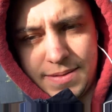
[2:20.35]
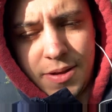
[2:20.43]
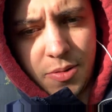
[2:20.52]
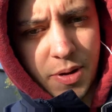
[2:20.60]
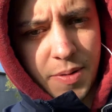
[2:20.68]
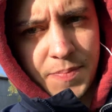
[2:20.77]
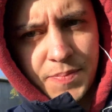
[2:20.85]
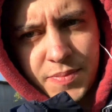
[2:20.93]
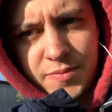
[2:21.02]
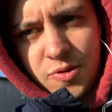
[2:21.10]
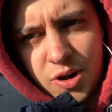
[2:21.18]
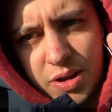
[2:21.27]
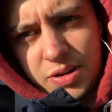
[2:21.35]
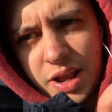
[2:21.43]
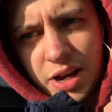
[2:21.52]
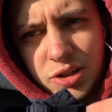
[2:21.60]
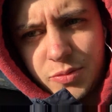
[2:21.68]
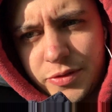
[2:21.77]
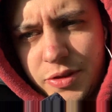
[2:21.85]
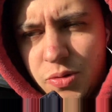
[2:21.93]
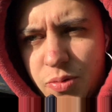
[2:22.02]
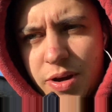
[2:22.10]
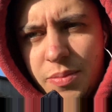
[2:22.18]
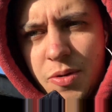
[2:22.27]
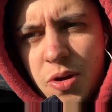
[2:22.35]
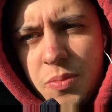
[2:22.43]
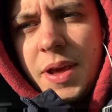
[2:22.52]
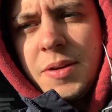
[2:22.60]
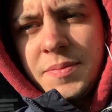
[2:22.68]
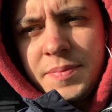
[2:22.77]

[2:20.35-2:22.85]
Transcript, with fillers: Oh well. Right, catch up with you when I'm home now.